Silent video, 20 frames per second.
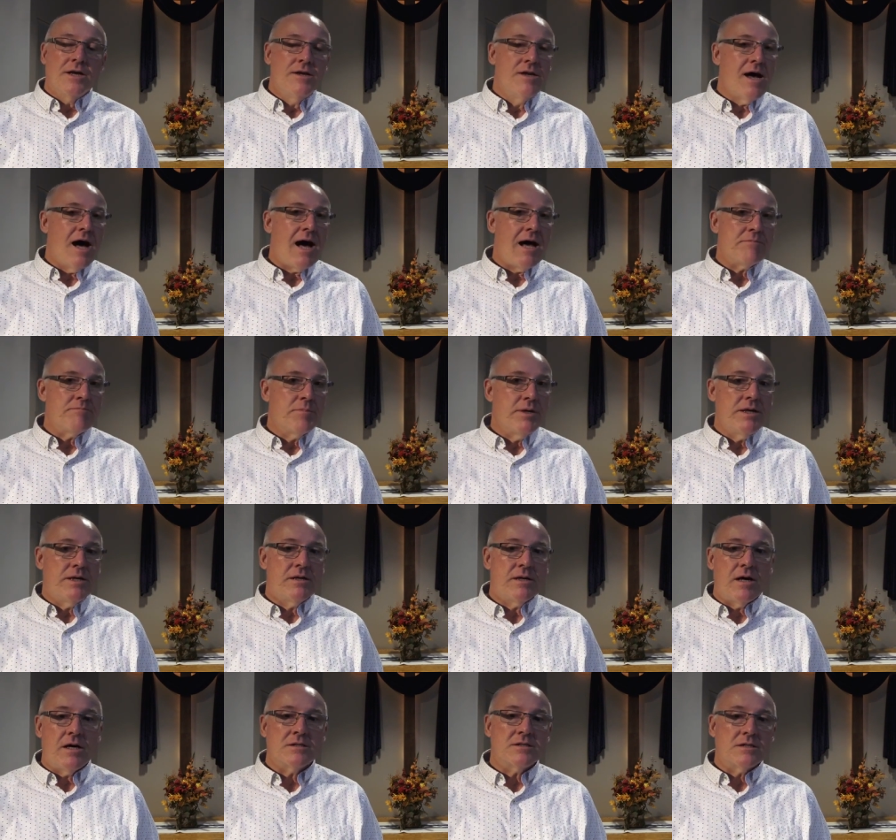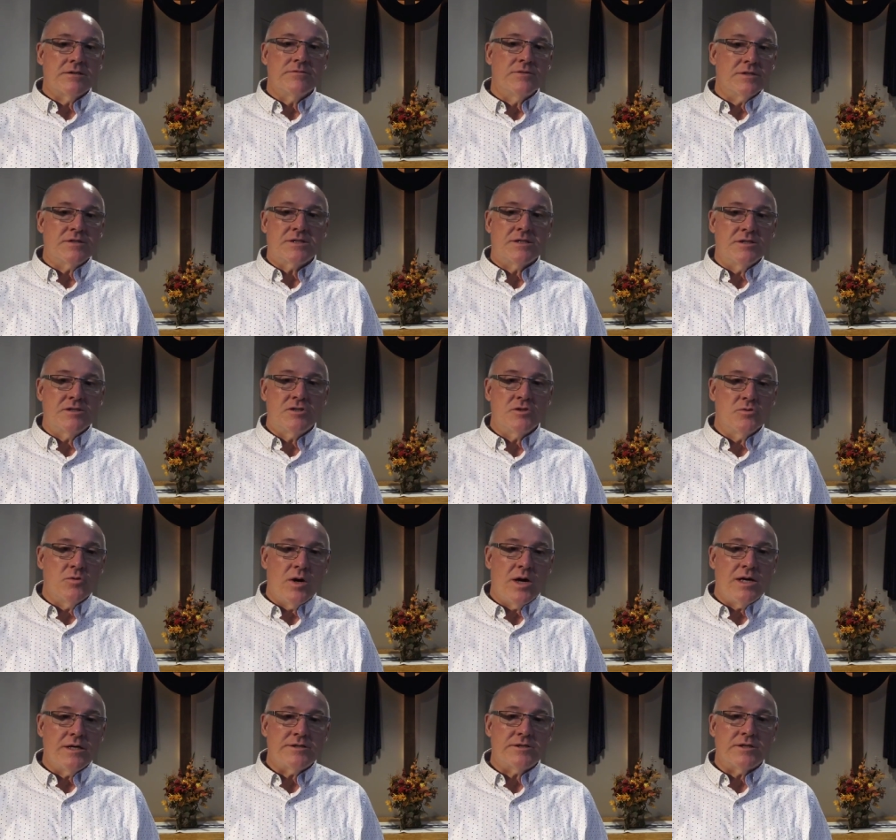not because of the
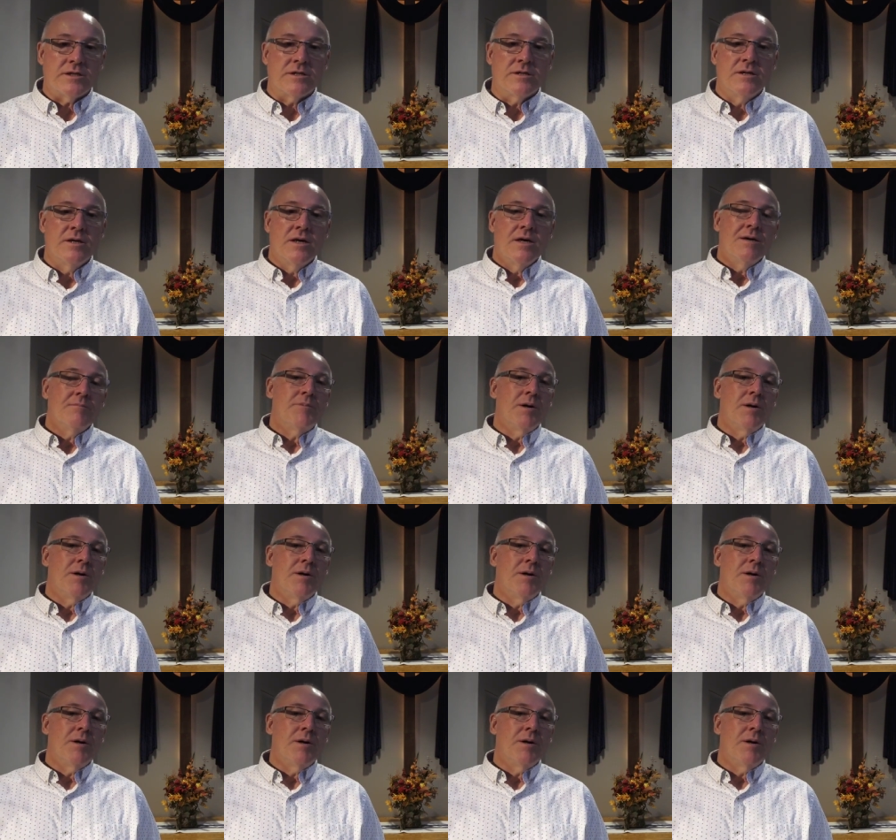situation,